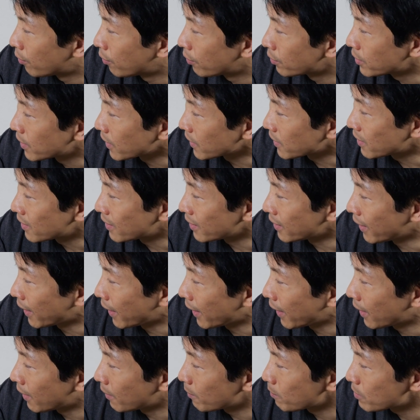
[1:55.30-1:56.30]
60
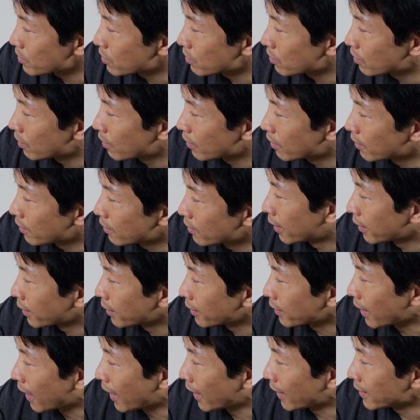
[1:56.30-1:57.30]
amps,
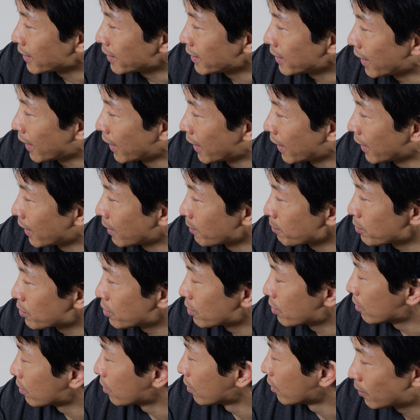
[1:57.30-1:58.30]
90
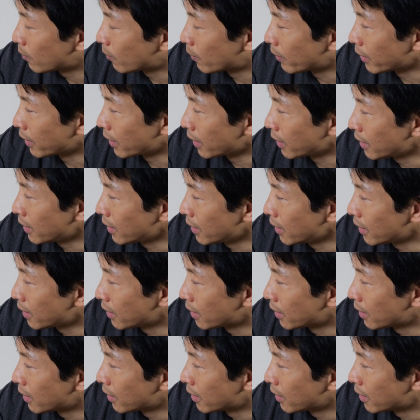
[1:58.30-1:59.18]
amps, 180,